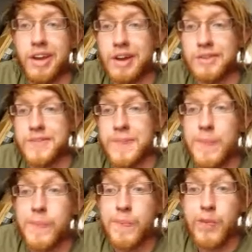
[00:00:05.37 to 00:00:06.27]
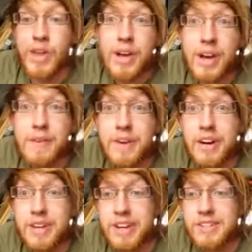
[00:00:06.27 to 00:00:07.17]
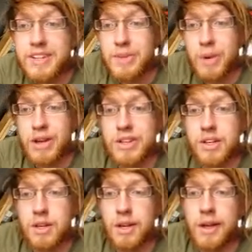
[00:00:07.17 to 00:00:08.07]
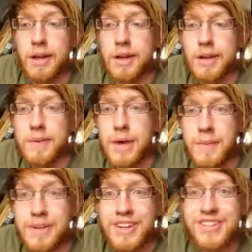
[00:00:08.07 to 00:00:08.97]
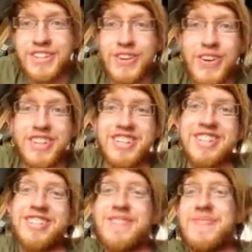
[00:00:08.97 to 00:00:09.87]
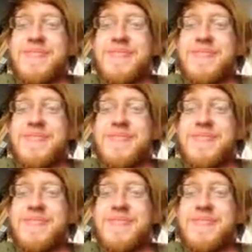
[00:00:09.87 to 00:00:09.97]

house. I'm glad you guys liked the project, and I'm happy to answer your questions.